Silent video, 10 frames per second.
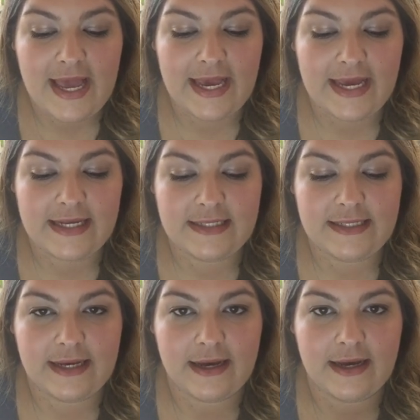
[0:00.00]

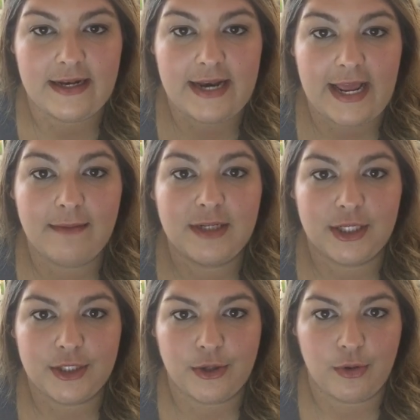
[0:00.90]
and named
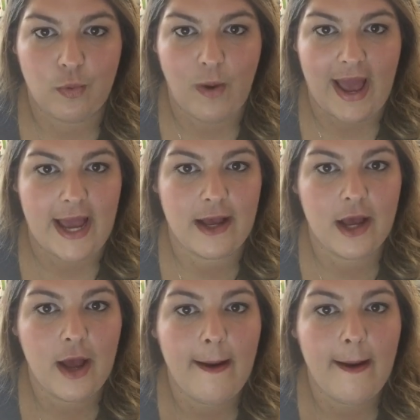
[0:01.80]
in a certain way.